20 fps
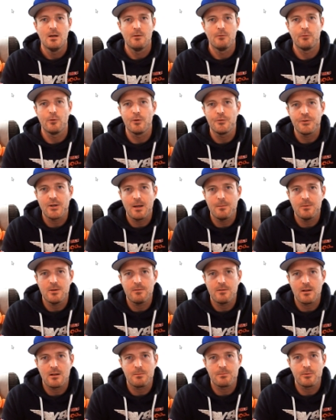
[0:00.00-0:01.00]
full-time
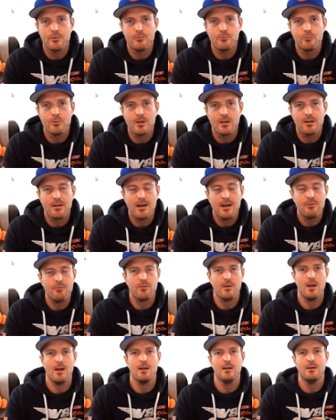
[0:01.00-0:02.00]
developer in real life
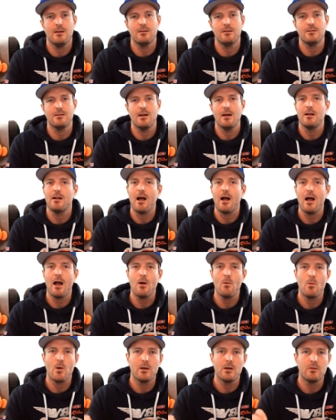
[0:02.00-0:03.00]
and he said I
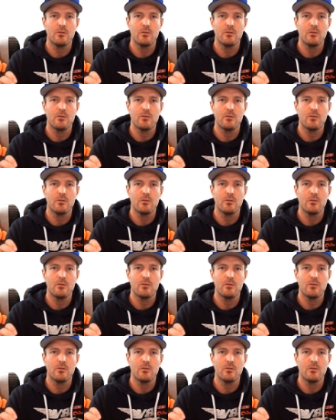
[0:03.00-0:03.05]
want to